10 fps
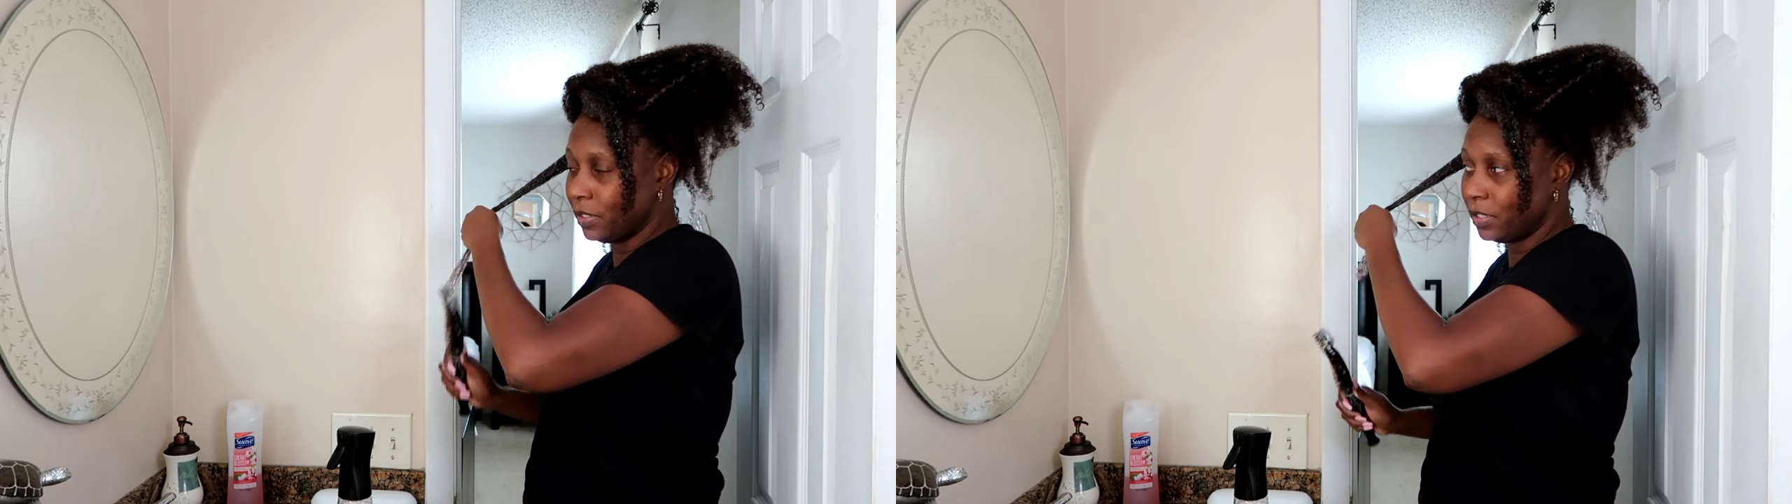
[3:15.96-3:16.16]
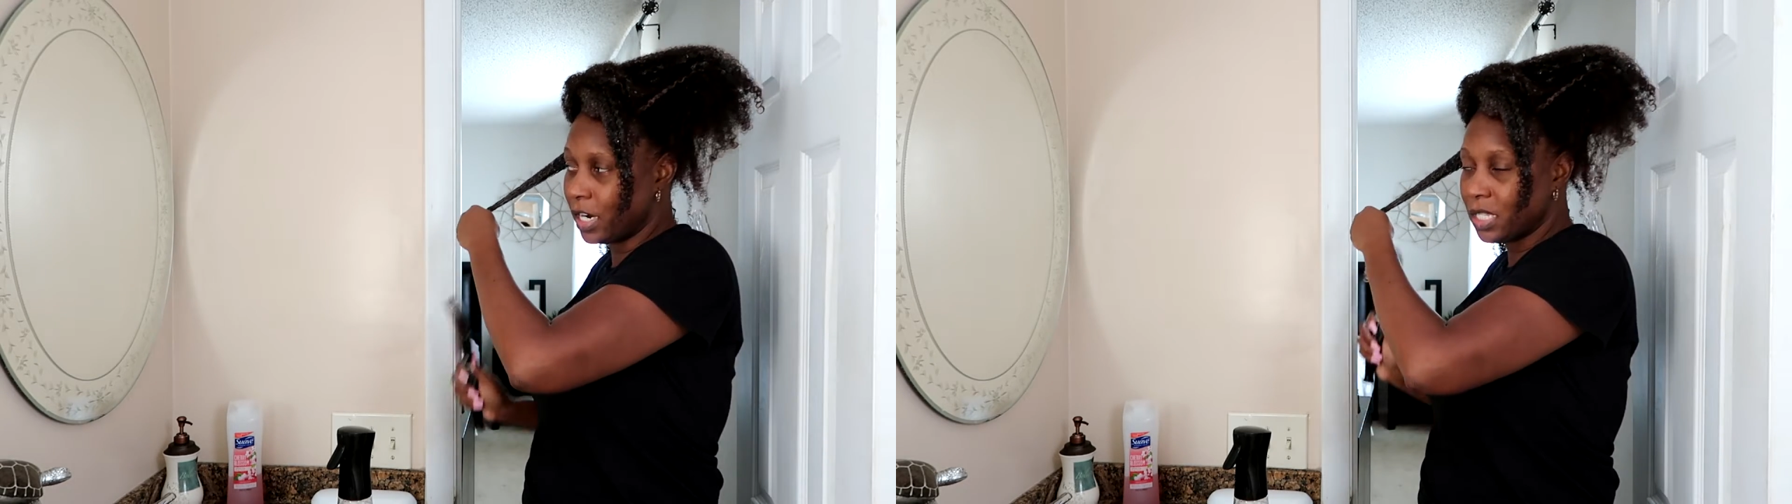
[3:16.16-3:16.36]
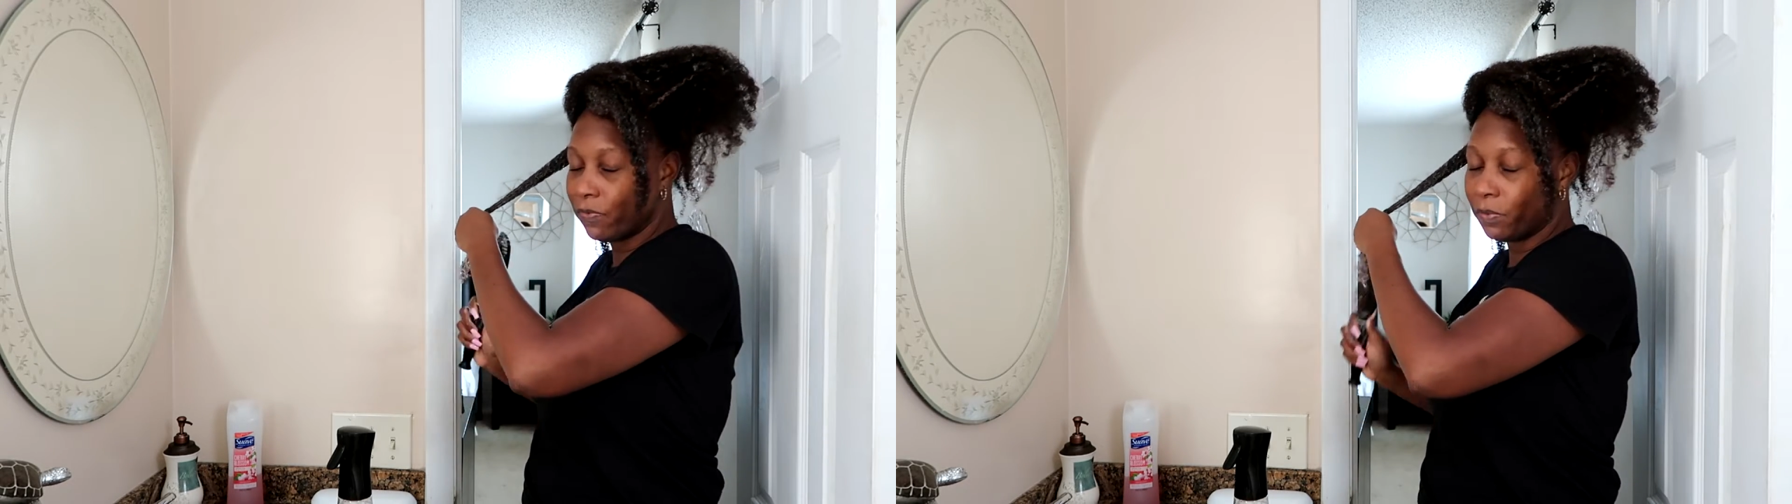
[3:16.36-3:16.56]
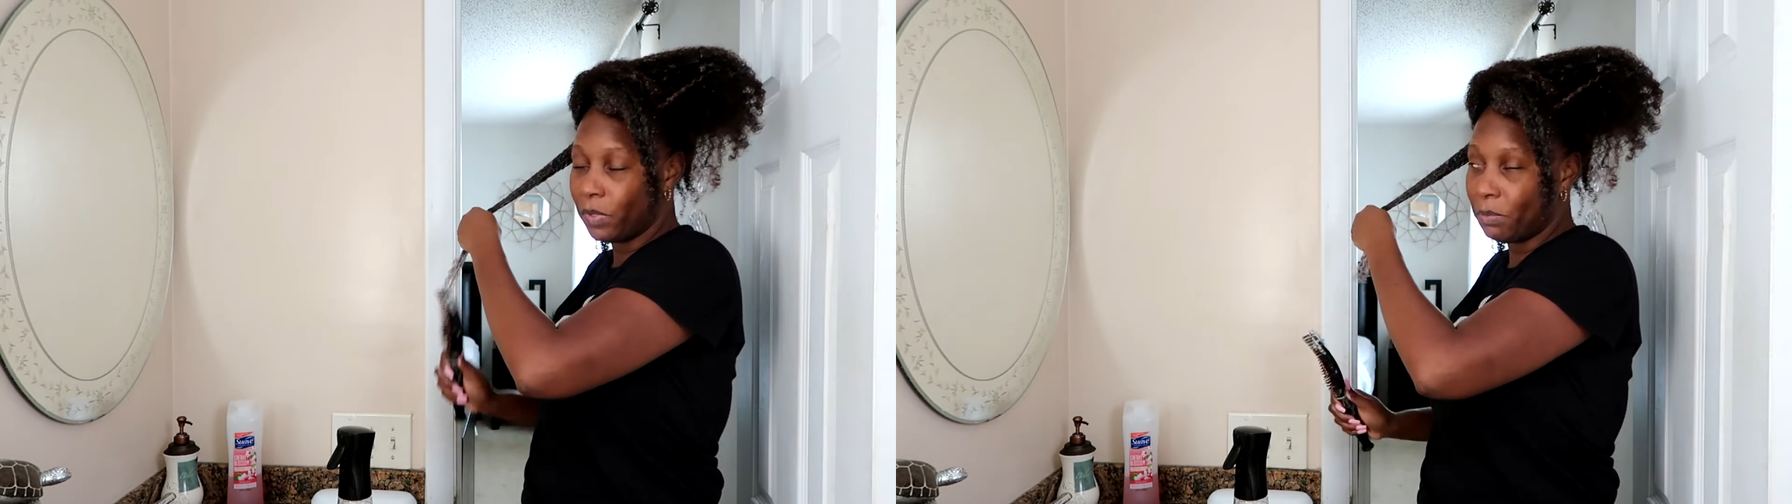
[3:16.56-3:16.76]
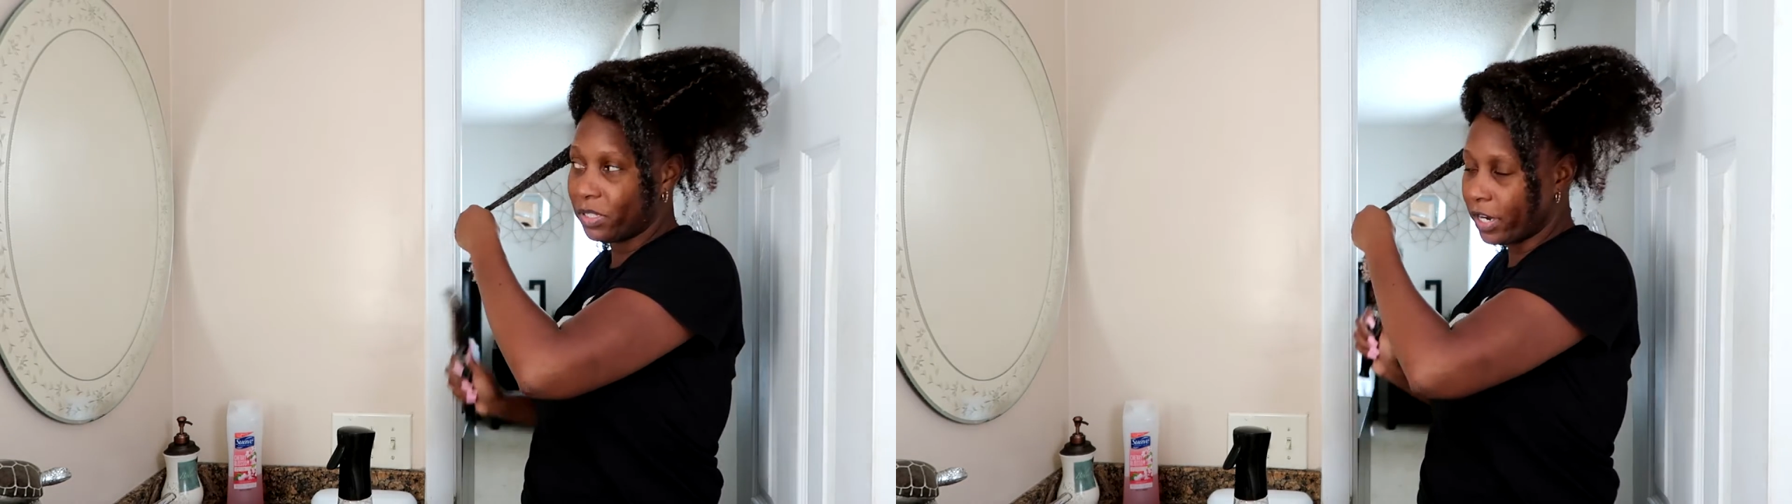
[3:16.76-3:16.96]
I start,
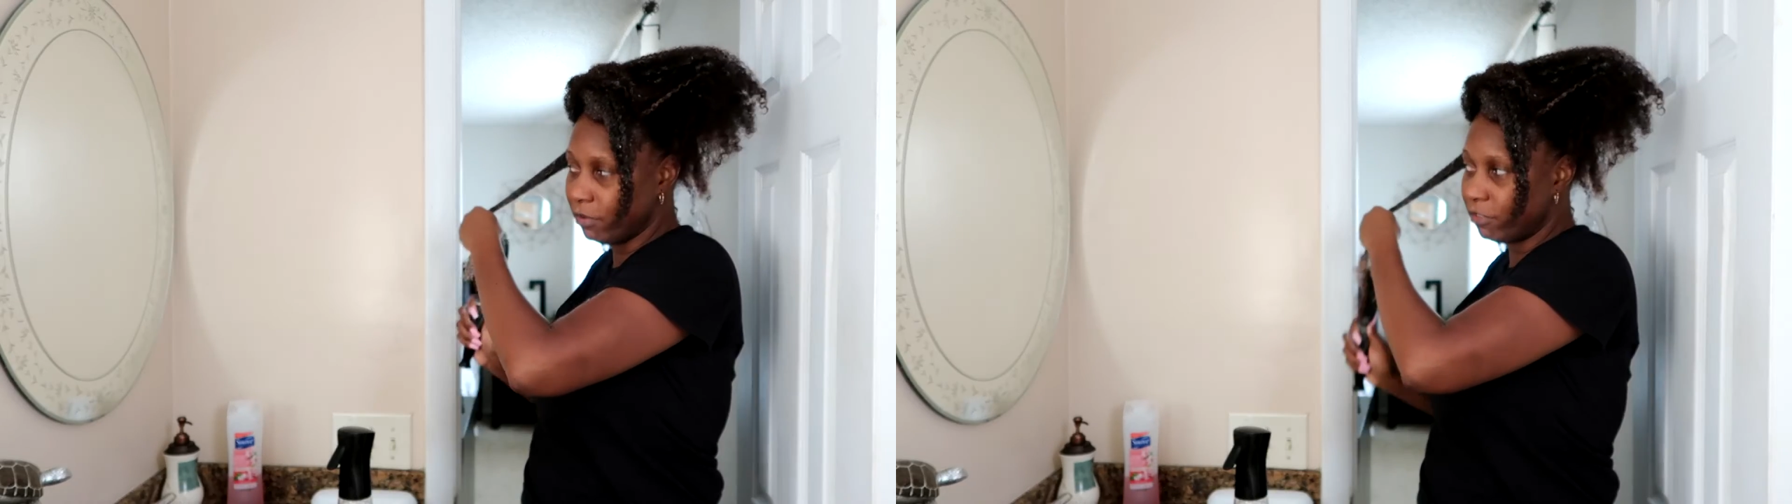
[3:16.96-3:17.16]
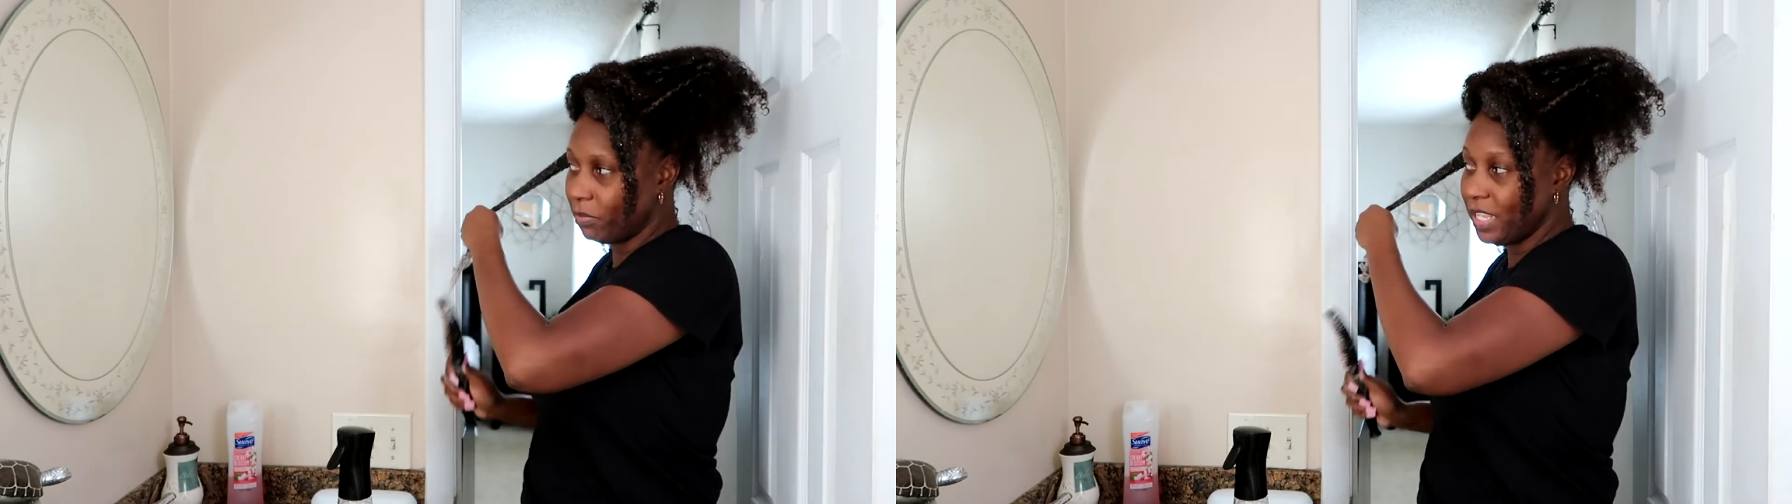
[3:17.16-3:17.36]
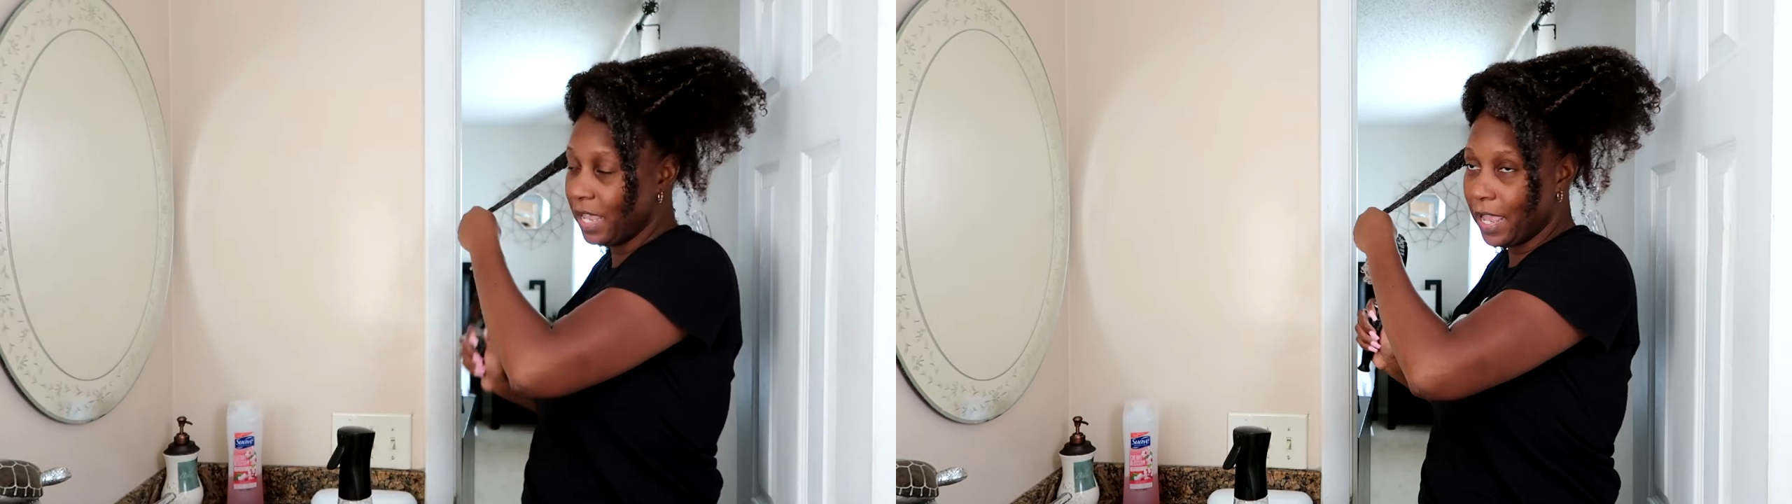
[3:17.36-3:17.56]
I'm starting from the